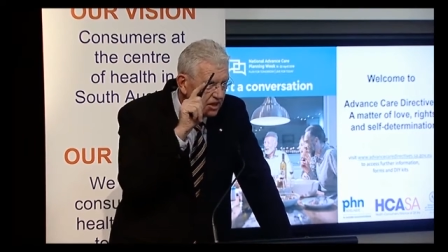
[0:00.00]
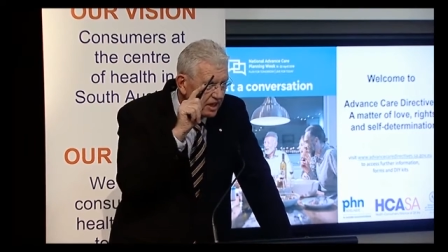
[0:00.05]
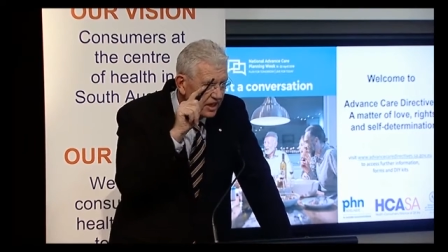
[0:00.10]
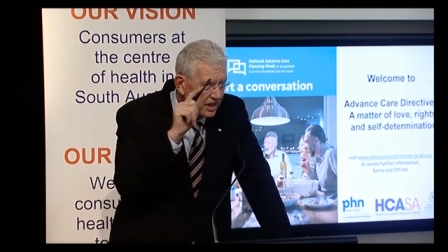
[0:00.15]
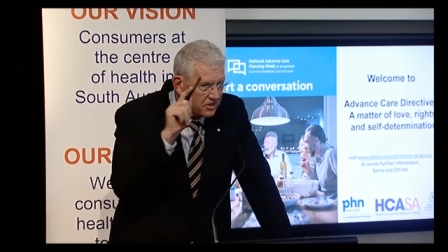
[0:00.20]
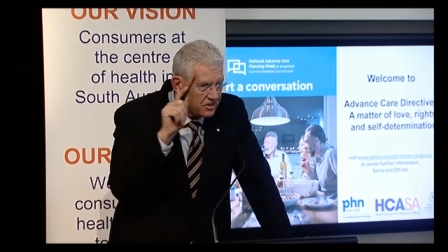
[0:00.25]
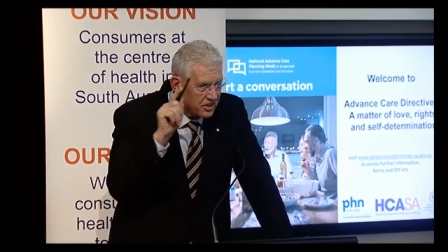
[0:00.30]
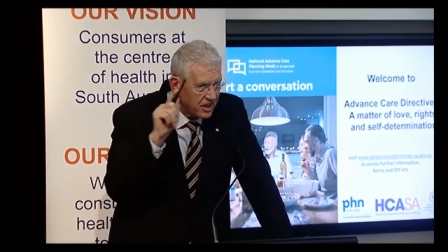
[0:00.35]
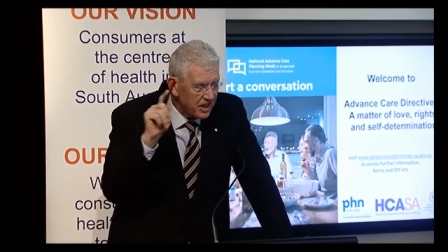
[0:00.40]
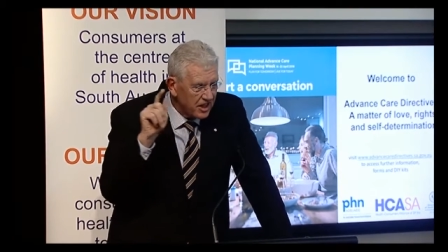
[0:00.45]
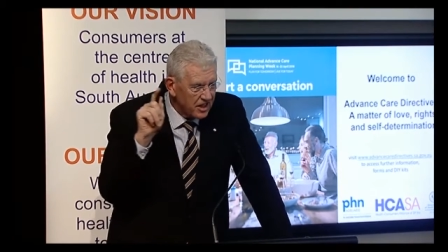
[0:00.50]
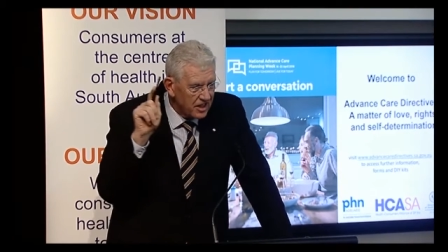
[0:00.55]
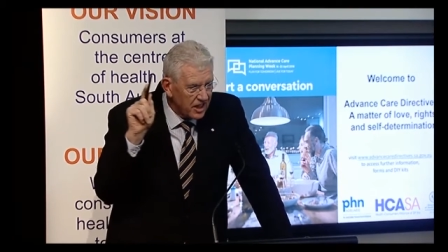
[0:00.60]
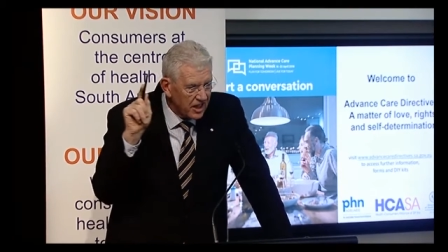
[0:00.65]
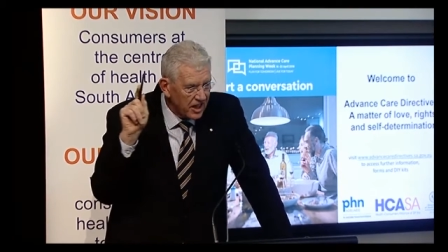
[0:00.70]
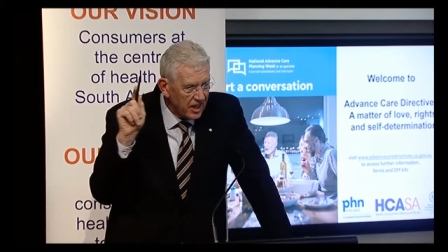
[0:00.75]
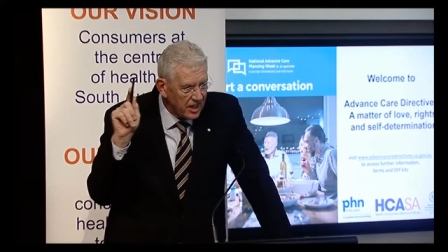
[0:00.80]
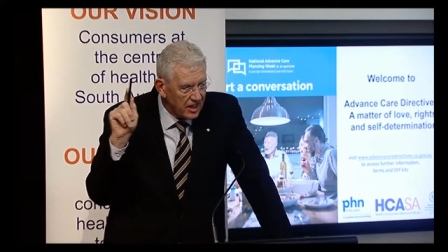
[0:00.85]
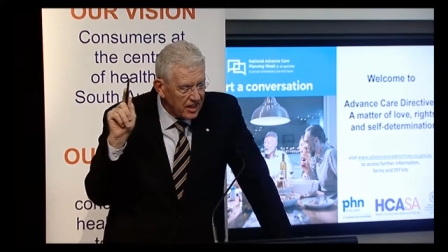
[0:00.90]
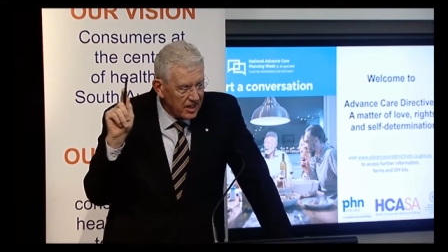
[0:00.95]
Alexander
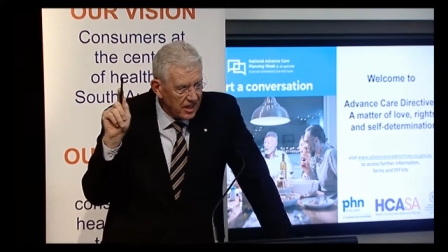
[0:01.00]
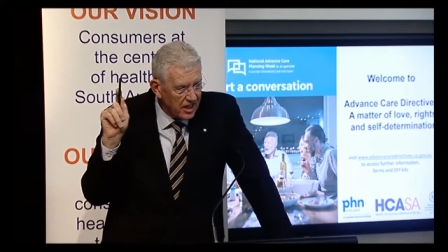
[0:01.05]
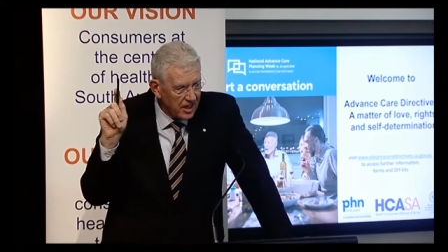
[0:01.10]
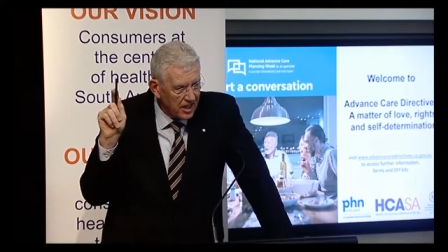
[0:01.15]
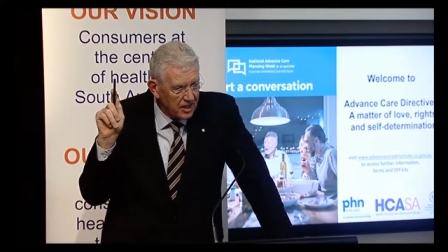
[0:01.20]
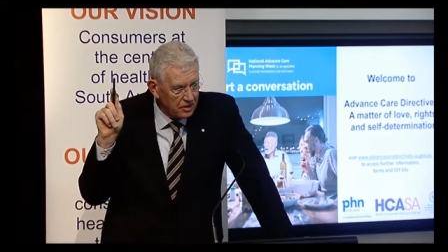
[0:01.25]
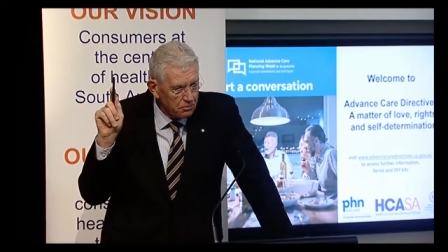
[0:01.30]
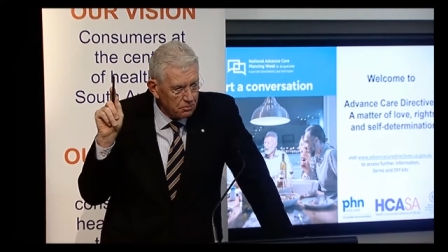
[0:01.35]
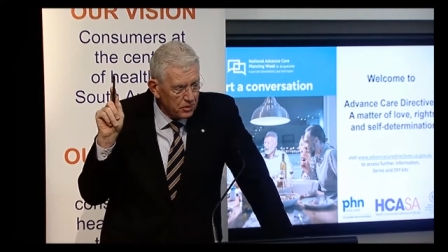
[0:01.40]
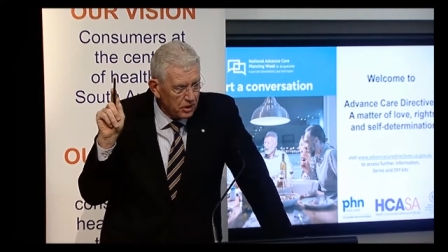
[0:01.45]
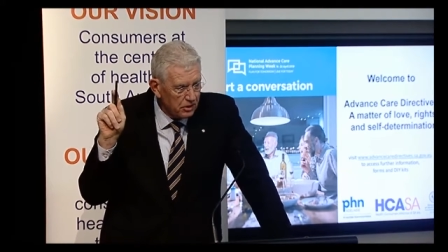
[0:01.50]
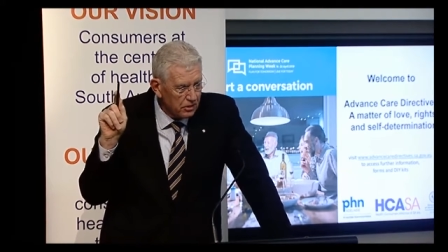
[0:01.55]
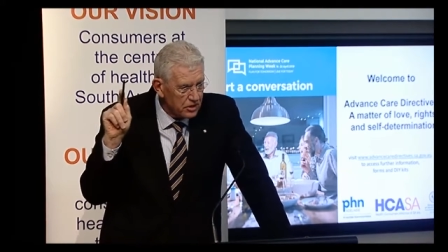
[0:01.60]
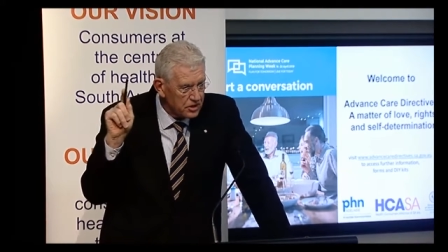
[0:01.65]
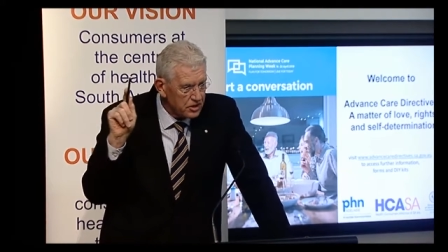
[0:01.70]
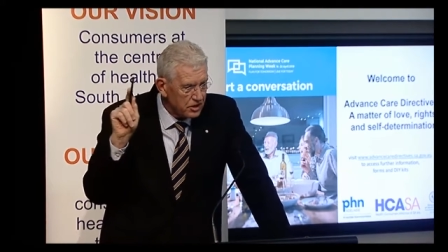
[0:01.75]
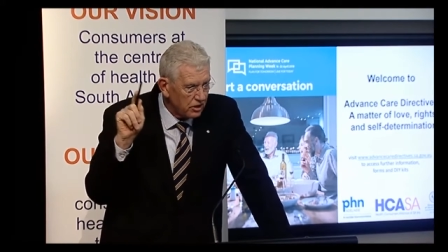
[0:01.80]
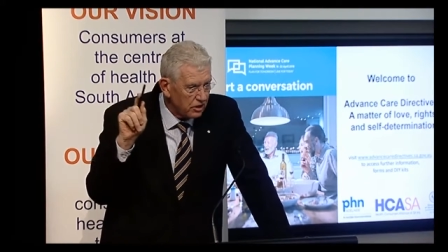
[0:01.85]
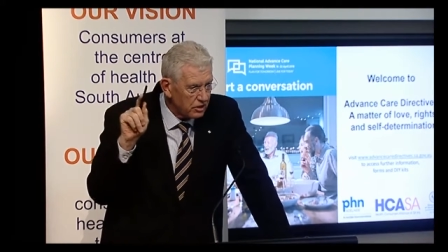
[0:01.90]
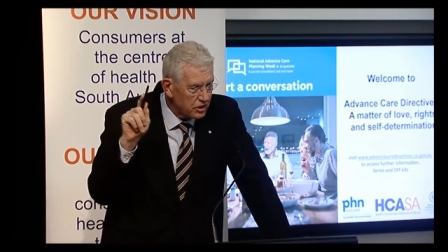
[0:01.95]
had a
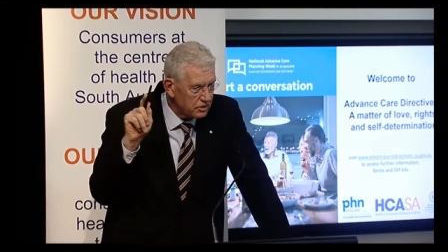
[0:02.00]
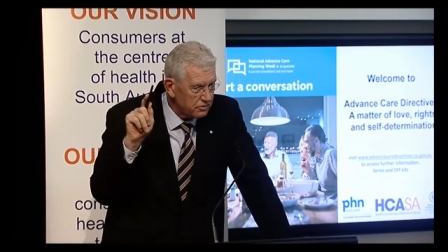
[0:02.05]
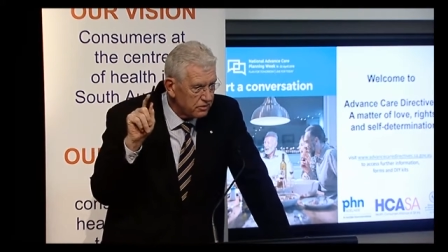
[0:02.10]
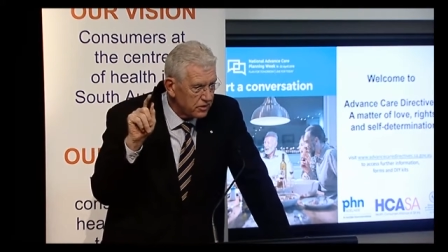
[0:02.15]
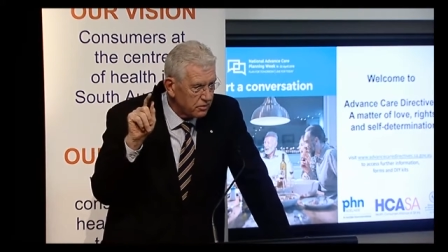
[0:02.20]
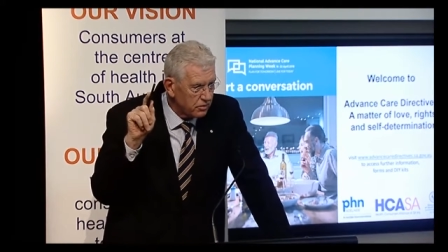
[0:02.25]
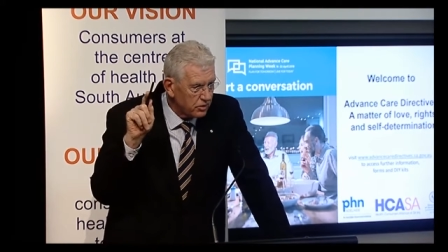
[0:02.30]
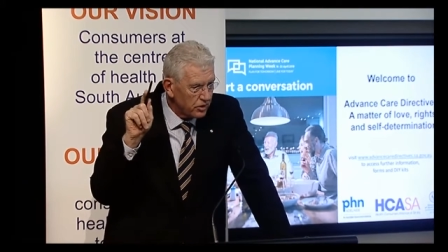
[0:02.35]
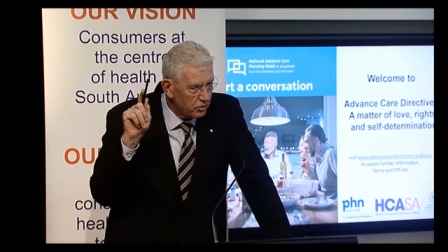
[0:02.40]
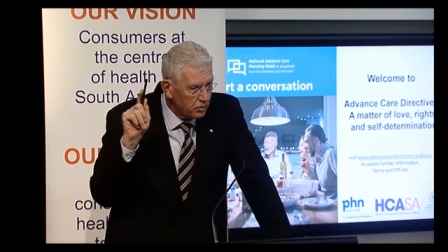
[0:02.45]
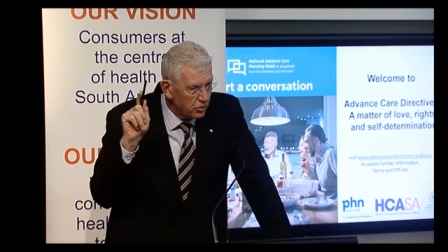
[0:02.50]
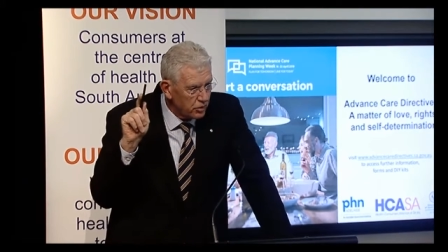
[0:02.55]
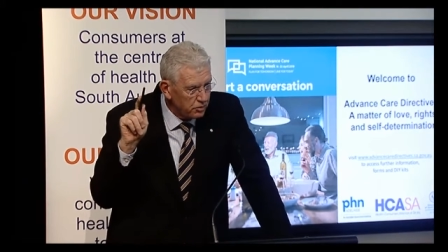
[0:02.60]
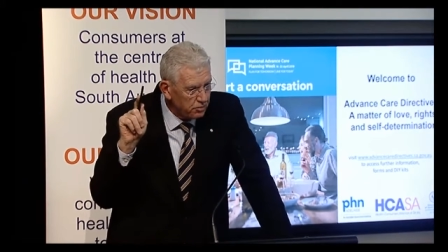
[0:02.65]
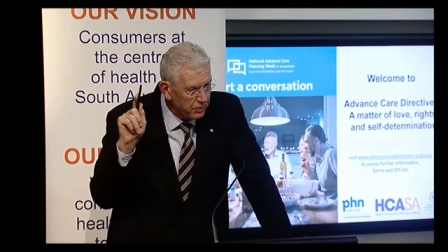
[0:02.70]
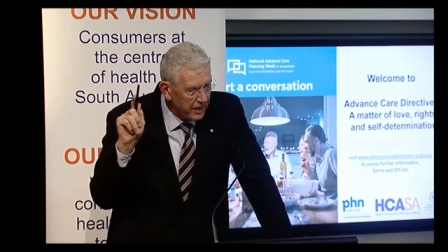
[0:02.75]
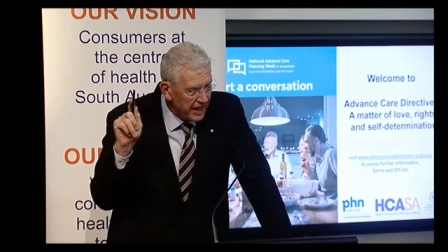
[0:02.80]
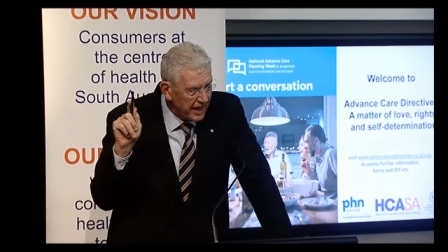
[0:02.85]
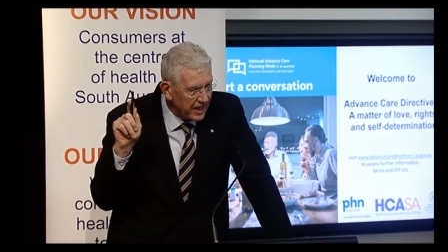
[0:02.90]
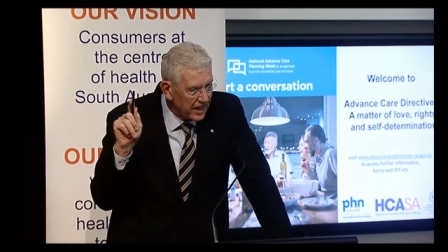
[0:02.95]
Morris Oxford with wood
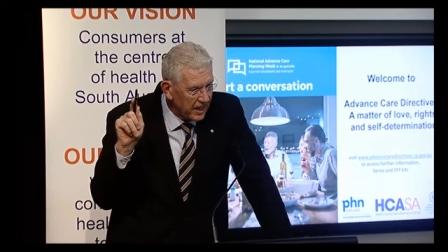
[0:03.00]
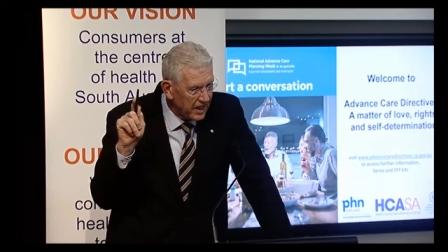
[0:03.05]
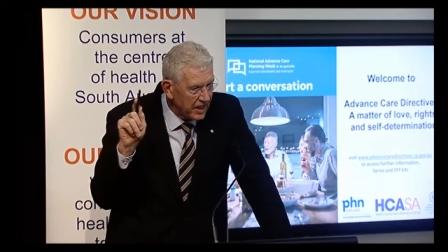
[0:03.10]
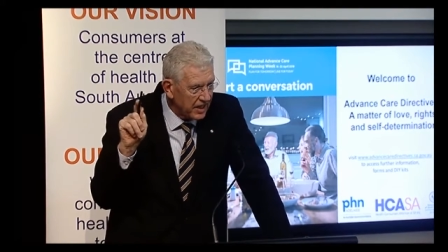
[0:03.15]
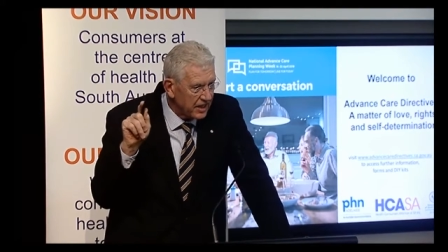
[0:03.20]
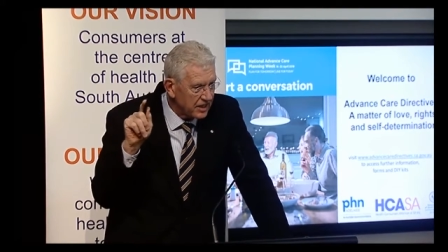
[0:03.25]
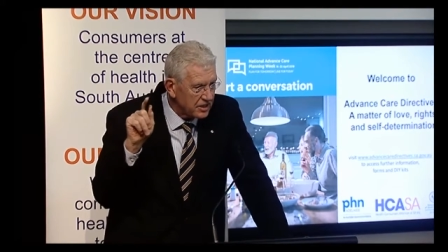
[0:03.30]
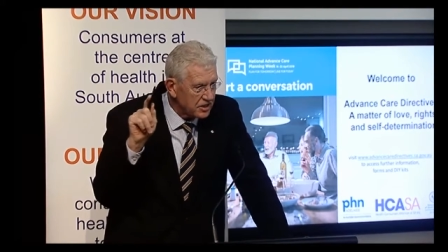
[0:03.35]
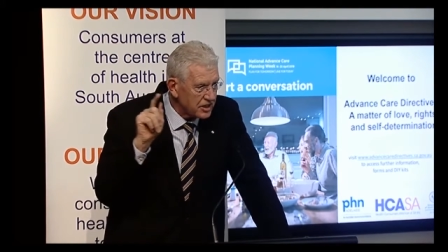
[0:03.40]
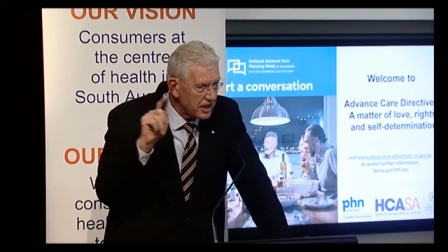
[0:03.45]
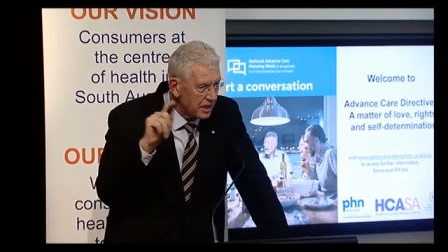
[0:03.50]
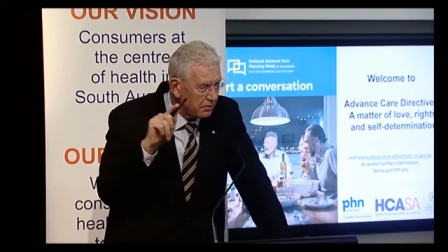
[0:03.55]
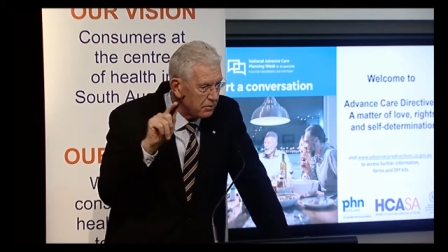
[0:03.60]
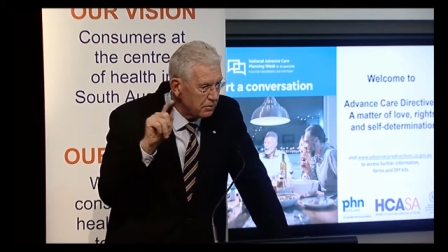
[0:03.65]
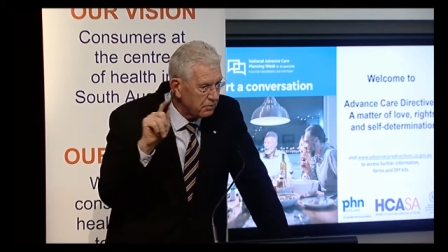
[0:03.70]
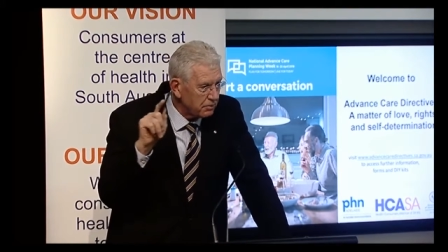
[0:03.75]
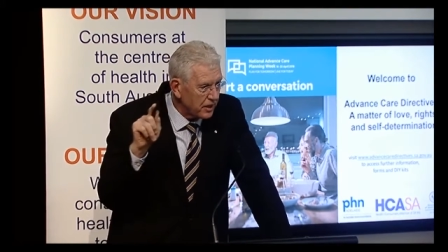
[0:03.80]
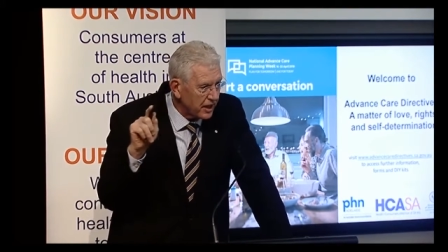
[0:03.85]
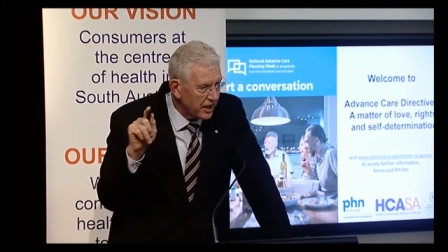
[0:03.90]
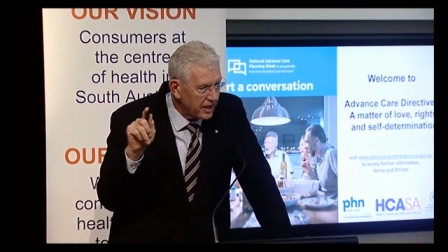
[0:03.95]
panelling in its number
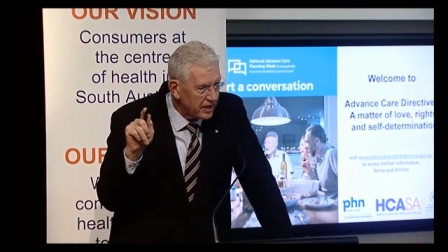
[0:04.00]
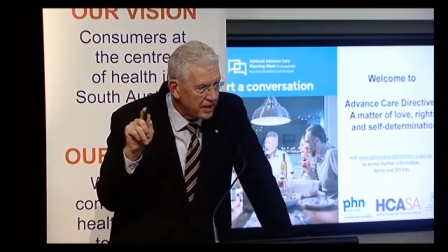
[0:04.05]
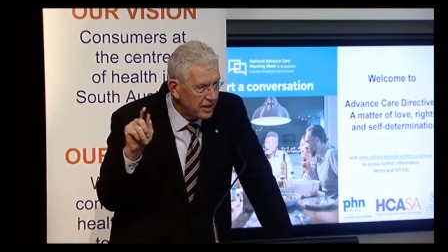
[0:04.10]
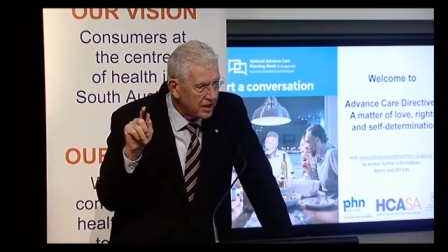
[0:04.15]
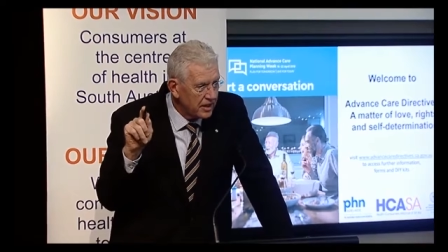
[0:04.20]
plate.